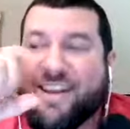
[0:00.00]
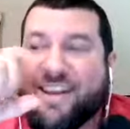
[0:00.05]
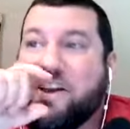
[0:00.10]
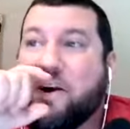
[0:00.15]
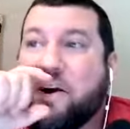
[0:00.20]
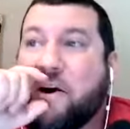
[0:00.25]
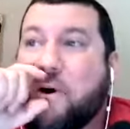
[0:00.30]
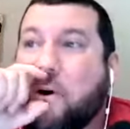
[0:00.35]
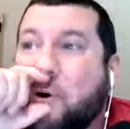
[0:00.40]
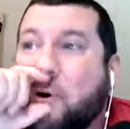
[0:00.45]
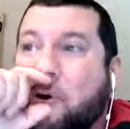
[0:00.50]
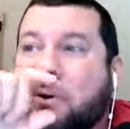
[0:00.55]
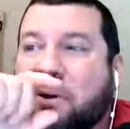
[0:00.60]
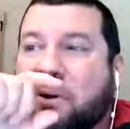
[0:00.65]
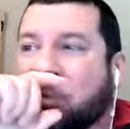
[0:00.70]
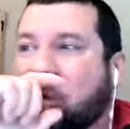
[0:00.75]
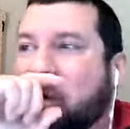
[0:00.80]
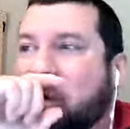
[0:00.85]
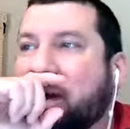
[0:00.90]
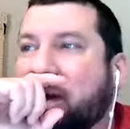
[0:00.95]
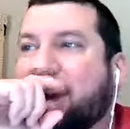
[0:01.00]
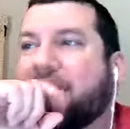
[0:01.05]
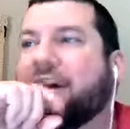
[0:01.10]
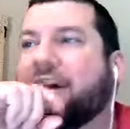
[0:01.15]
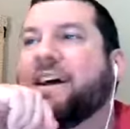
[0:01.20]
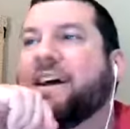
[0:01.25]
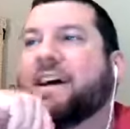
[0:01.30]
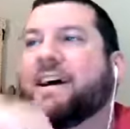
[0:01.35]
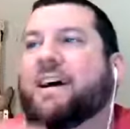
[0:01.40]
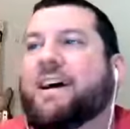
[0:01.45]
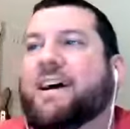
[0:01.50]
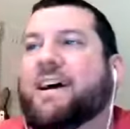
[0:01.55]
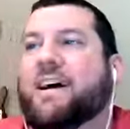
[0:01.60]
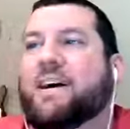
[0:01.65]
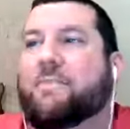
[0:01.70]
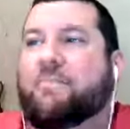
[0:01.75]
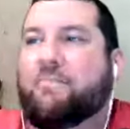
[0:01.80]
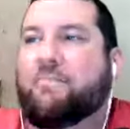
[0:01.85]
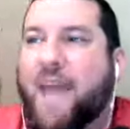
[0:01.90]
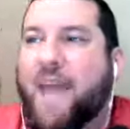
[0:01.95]
horrible,
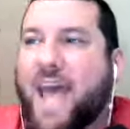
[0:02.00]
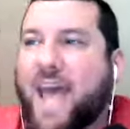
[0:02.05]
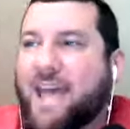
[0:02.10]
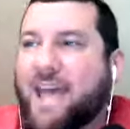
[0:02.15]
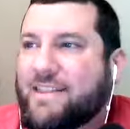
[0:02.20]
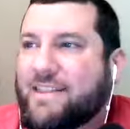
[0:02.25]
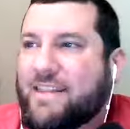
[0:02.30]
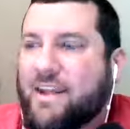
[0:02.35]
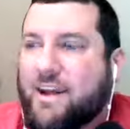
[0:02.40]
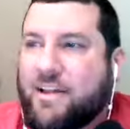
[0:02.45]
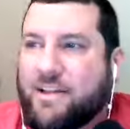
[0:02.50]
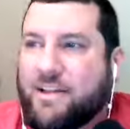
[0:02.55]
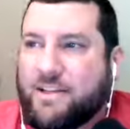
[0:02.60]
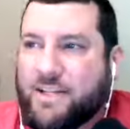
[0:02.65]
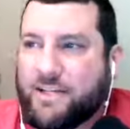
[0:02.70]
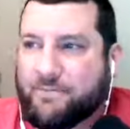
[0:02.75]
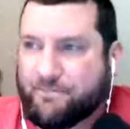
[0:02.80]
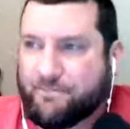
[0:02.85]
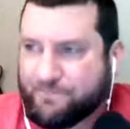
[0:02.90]
bad theology.